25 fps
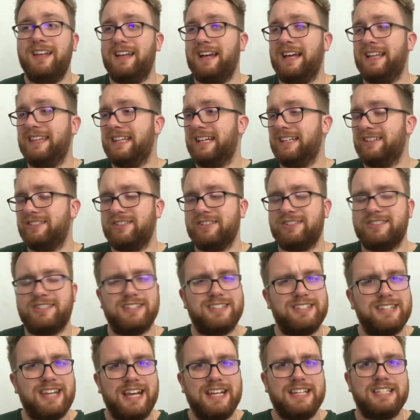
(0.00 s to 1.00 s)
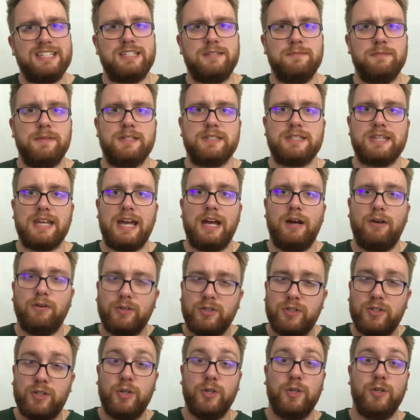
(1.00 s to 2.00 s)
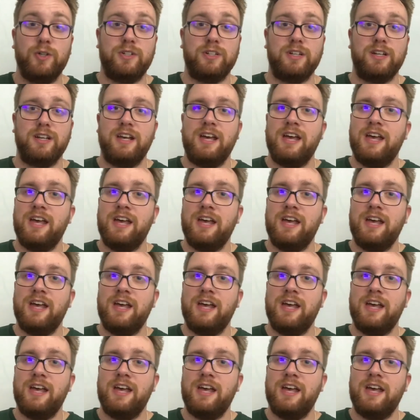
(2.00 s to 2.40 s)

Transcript: And that's just a testament to how good